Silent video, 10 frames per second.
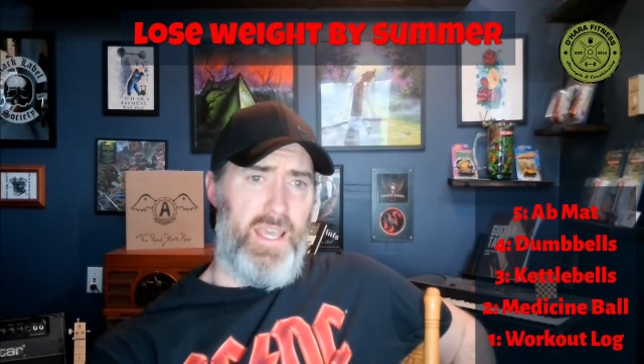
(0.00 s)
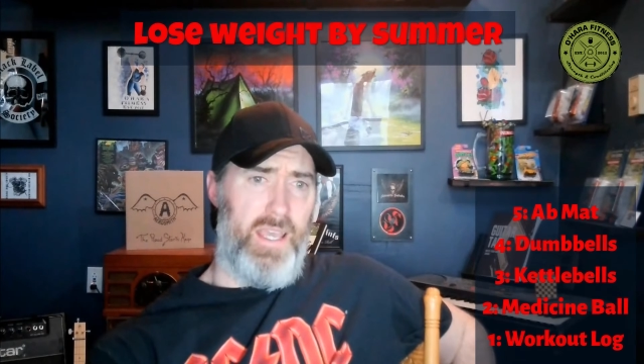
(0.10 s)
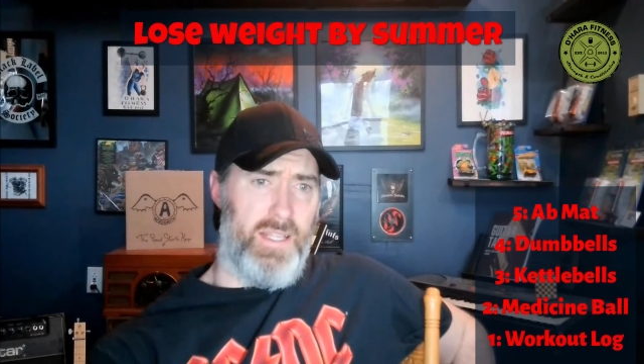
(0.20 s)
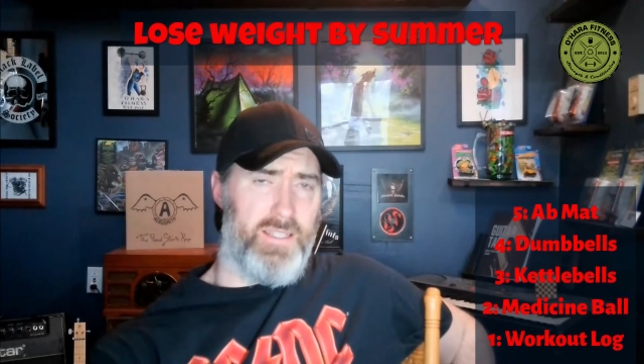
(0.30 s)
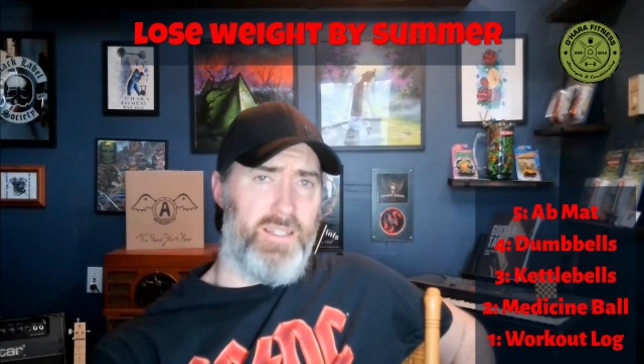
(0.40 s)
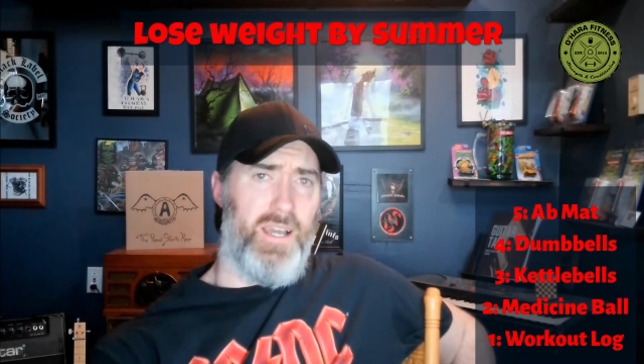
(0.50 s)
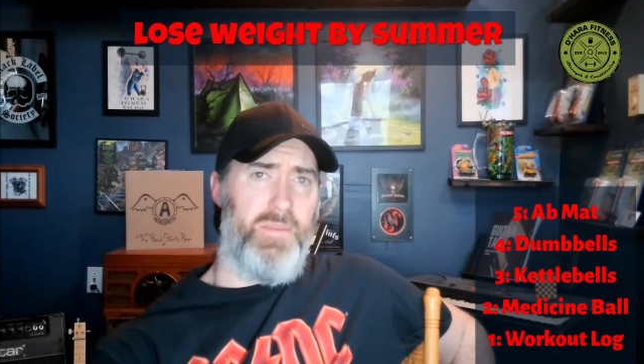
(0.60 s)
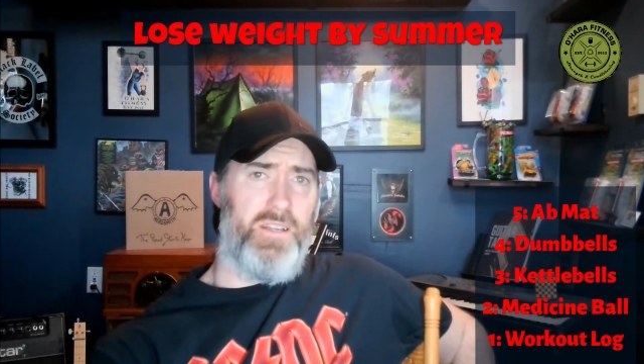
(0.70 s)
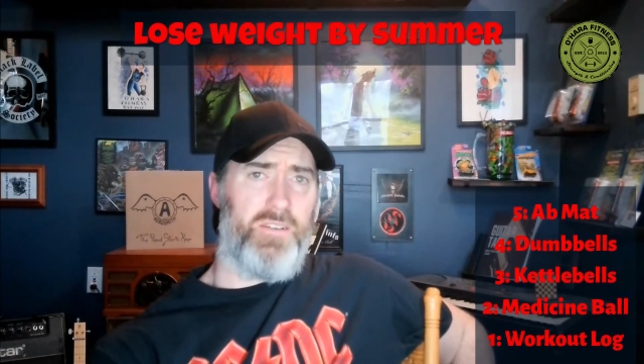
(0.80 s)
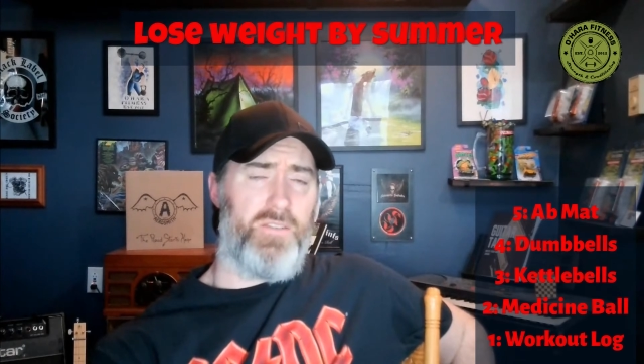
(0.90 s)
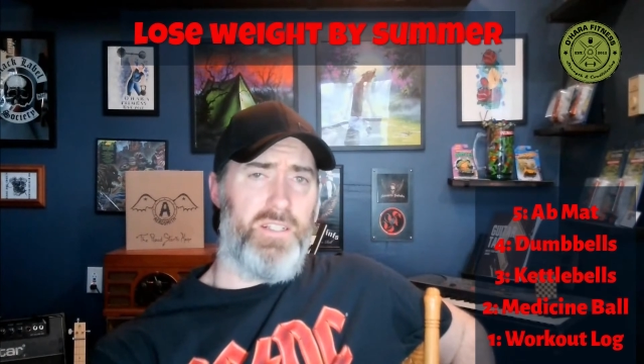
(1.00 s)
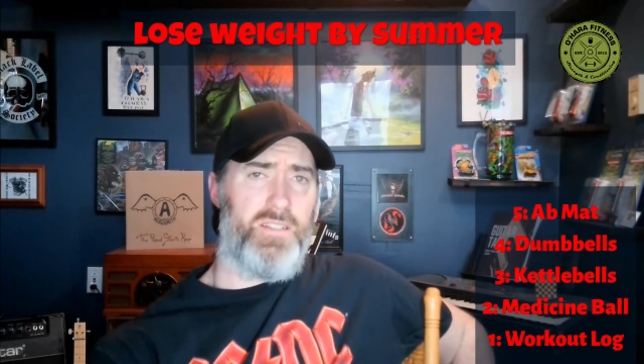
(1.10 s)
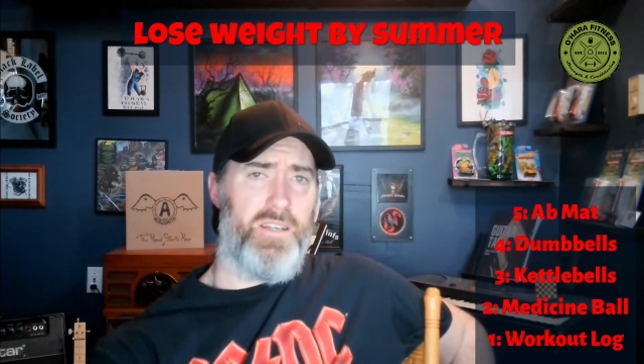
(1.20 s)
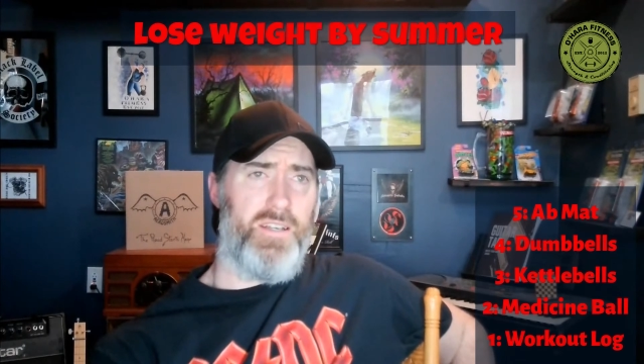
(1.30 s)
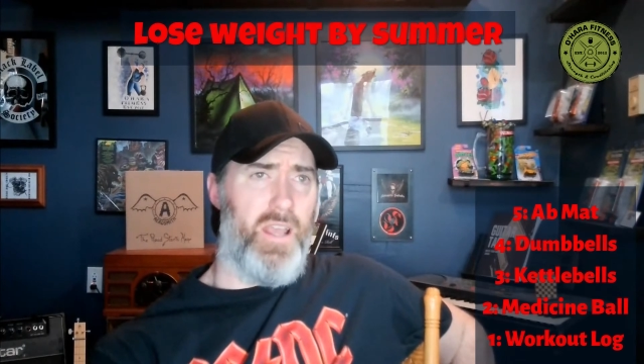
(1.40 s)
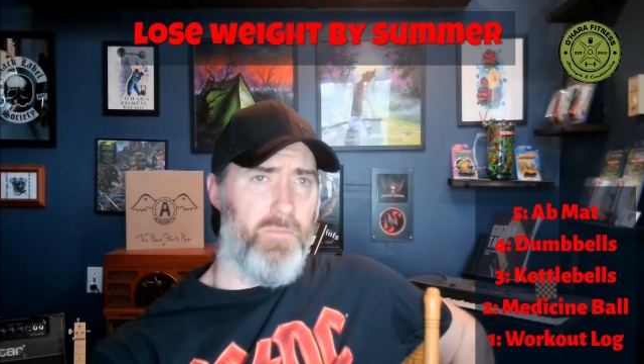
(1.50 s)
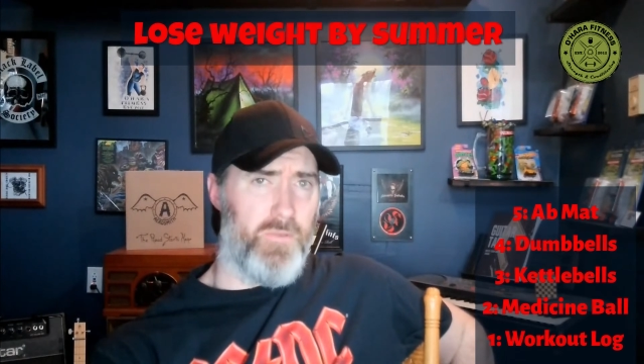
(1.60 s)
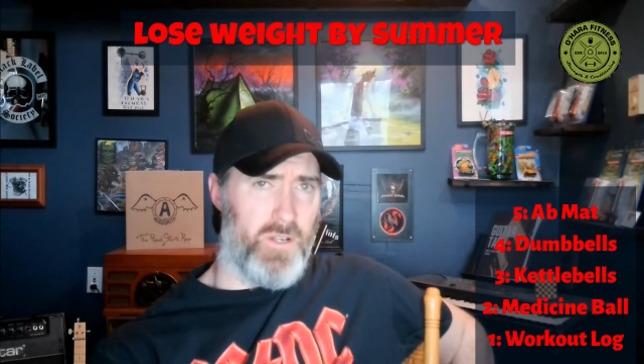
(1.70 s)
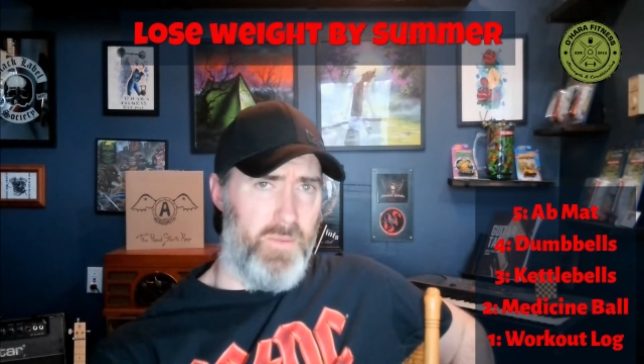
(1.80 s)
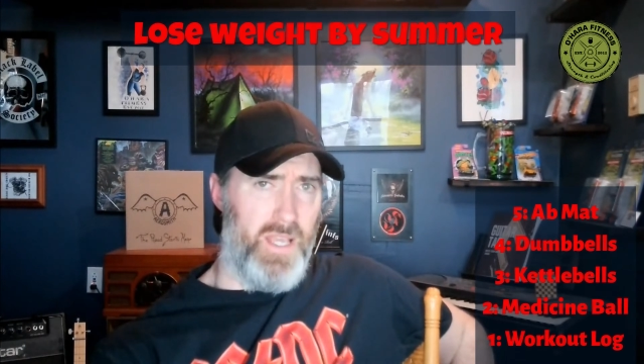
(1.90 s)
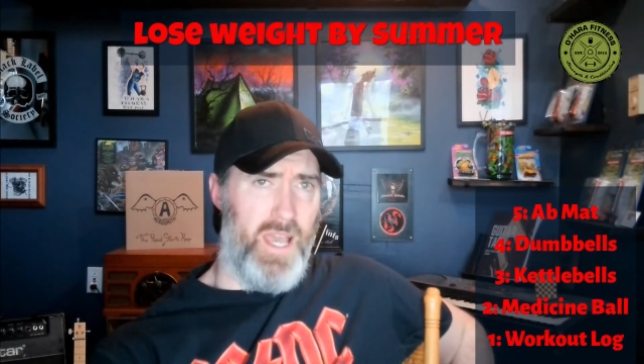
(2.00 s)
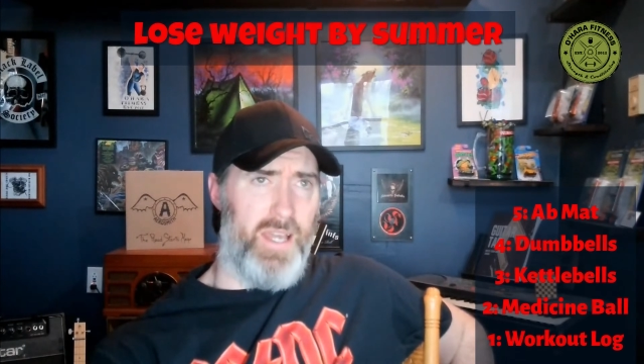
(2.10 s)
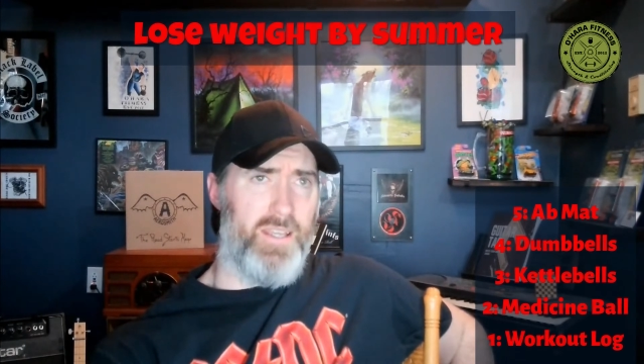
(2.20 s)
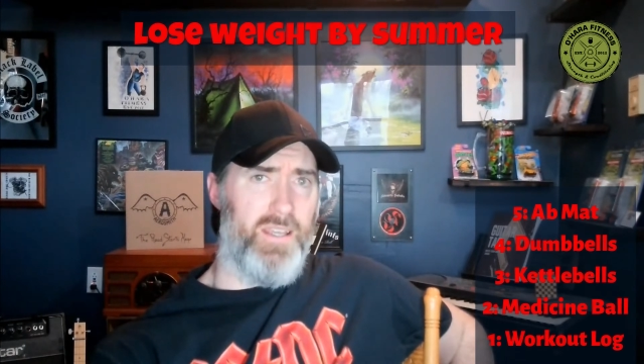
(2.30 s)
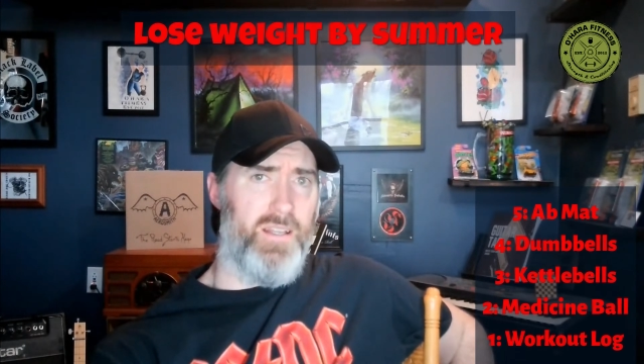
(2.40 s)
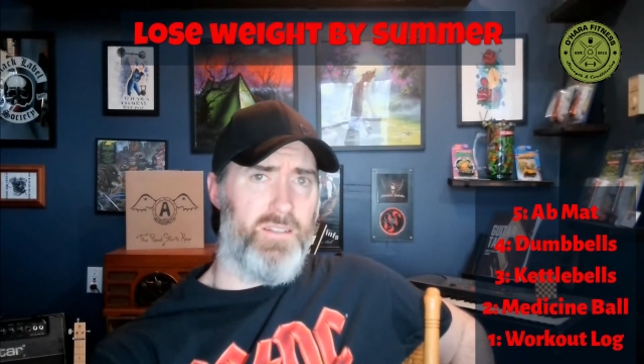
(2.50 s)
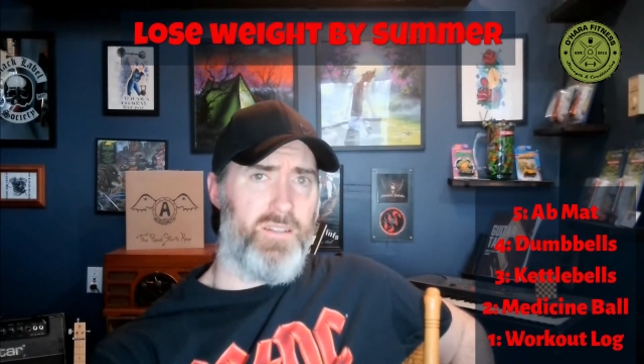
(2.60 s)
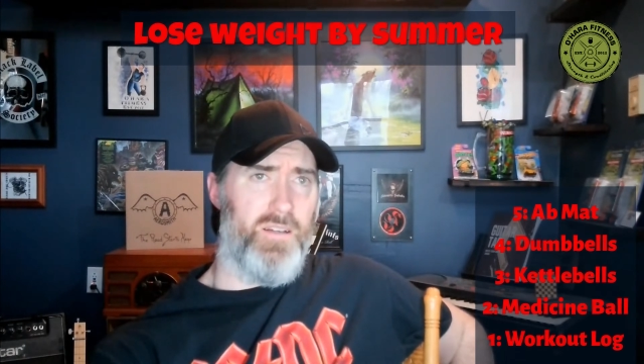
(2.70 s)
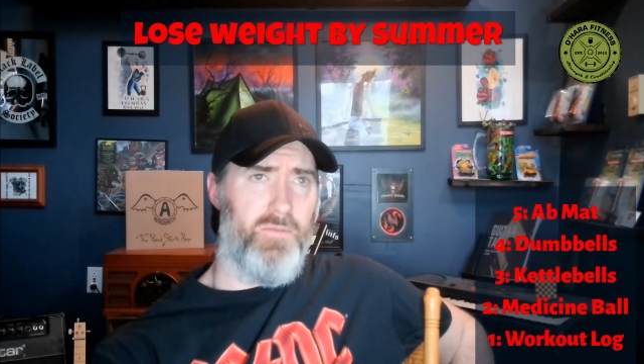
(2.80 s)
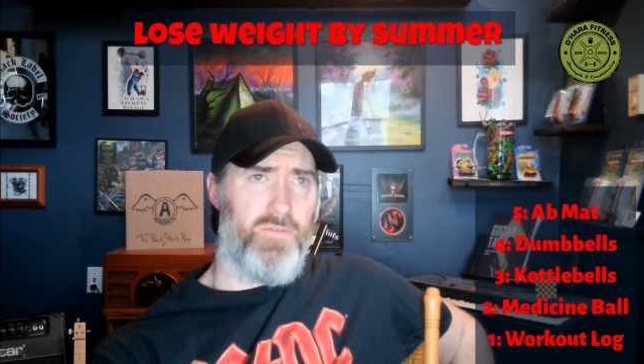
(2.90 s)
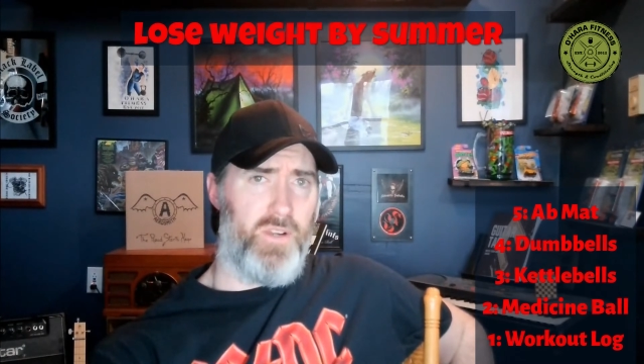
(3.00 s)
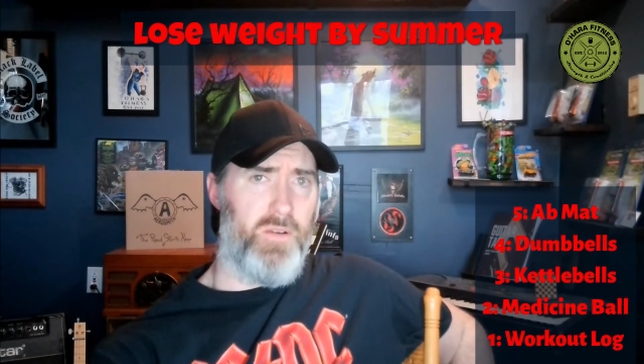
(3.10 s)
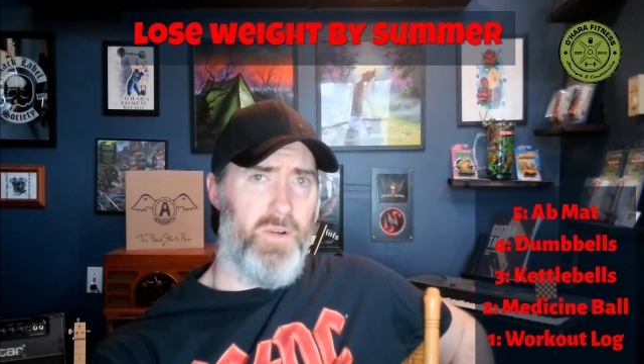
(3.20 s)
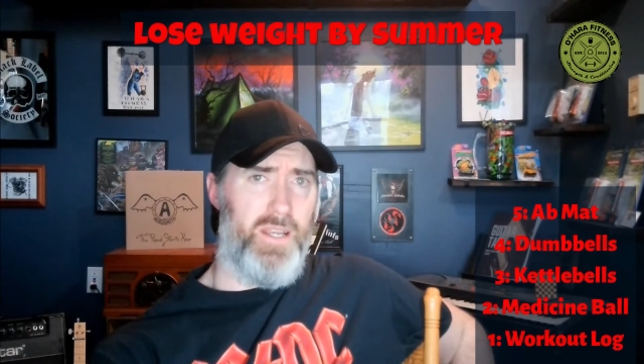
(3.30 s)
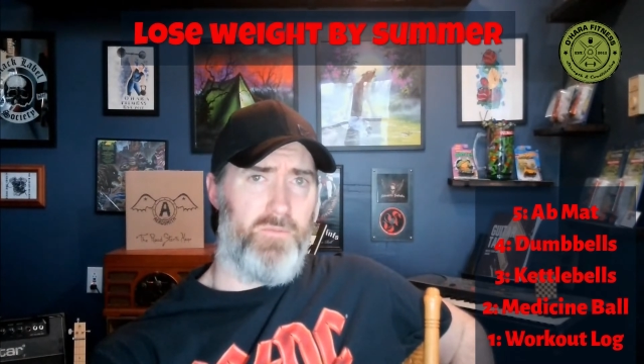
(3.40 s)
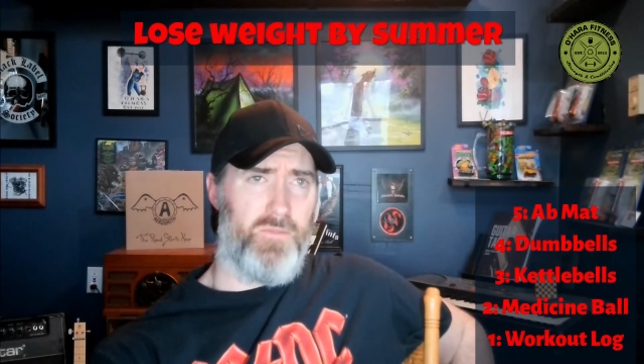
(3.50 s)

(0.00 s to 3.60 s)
It's time to increase it, and we're gonna be adding in some free weight